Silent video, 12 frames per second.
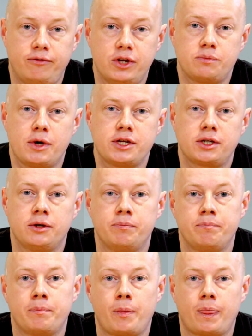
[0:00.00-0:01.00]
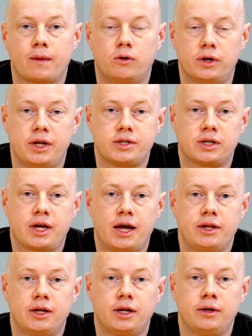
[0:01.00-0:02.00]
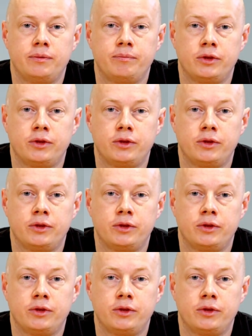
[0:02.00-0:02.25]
face mask or nasal cannula